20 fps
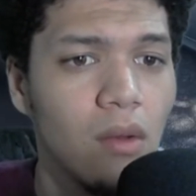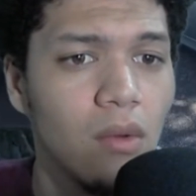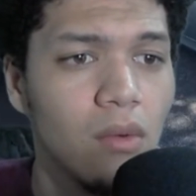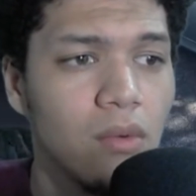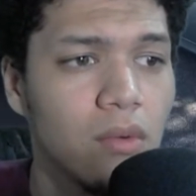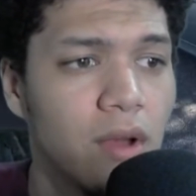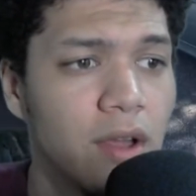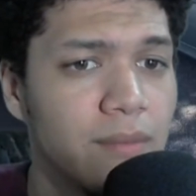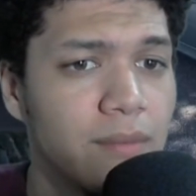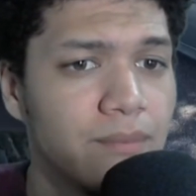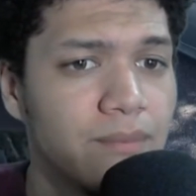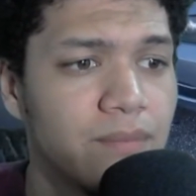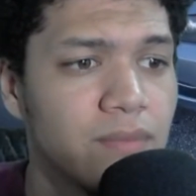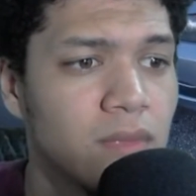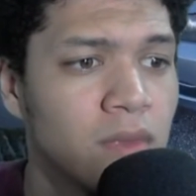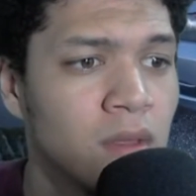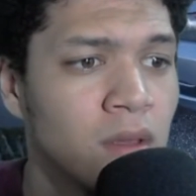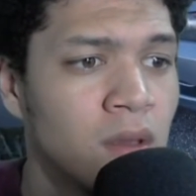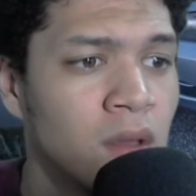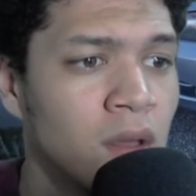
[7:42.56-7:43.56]
right?
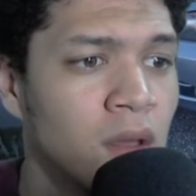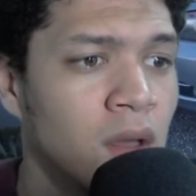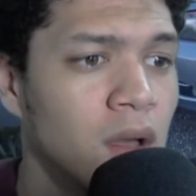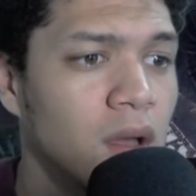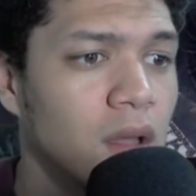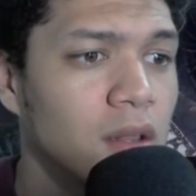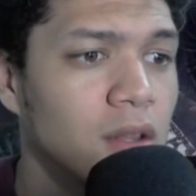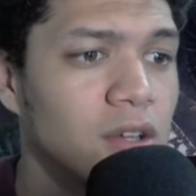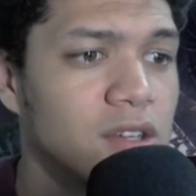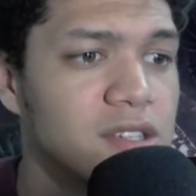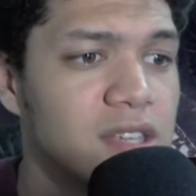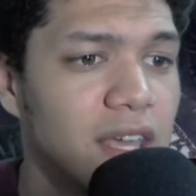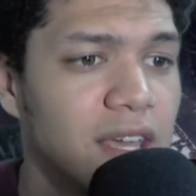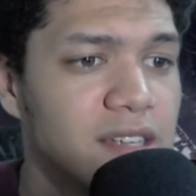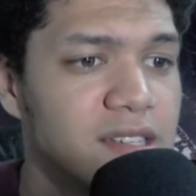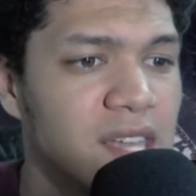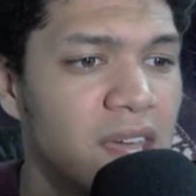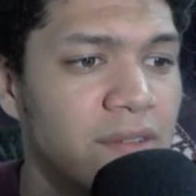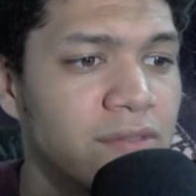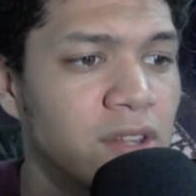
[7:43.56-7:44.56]
Looks like
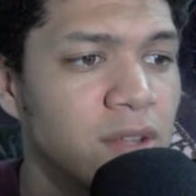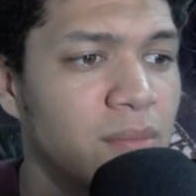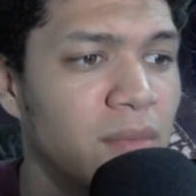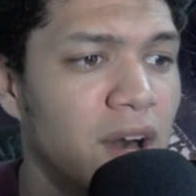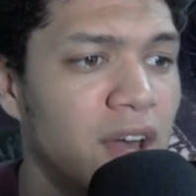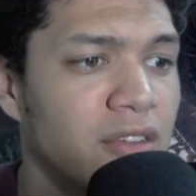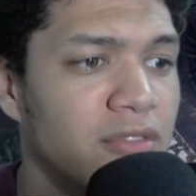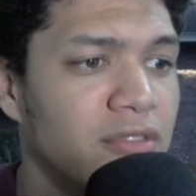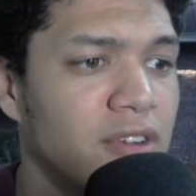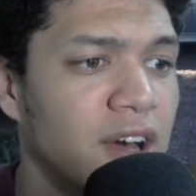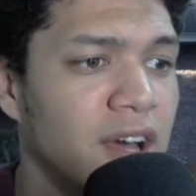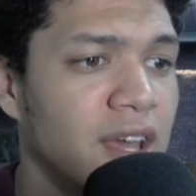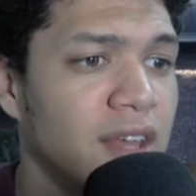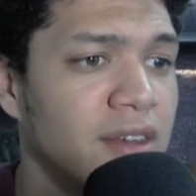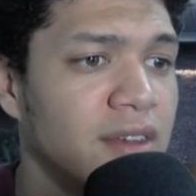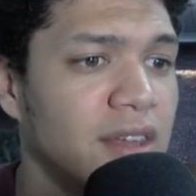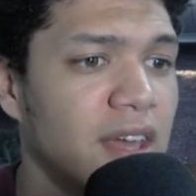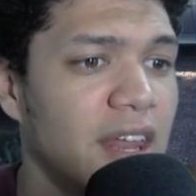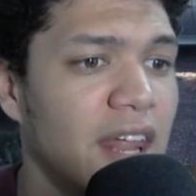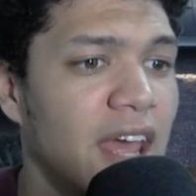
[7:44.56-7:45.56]
it's heavily modified,
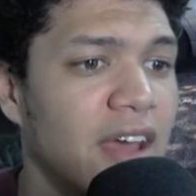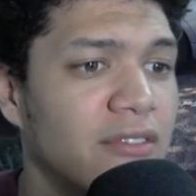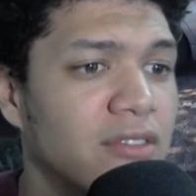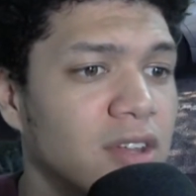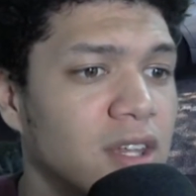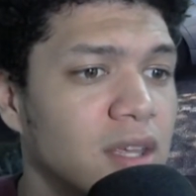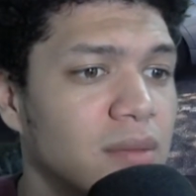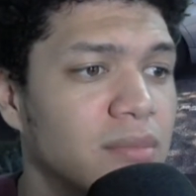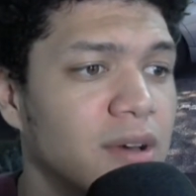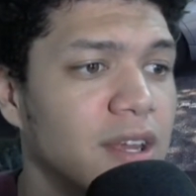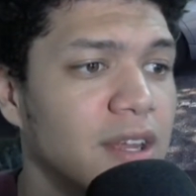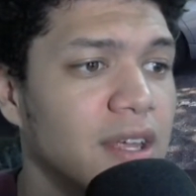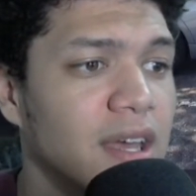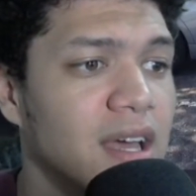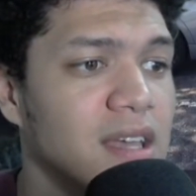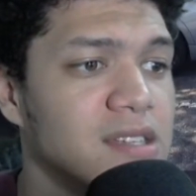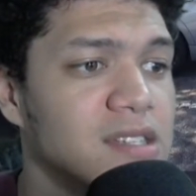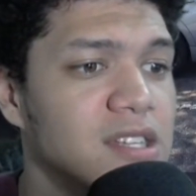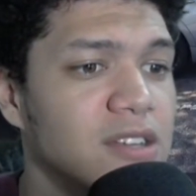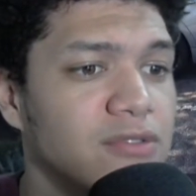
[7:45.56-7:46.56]
not heavily, but it
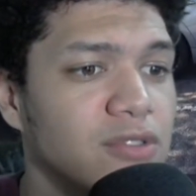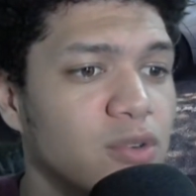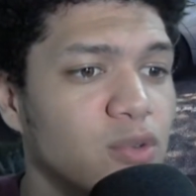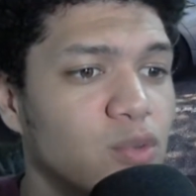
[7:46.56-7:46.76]
has different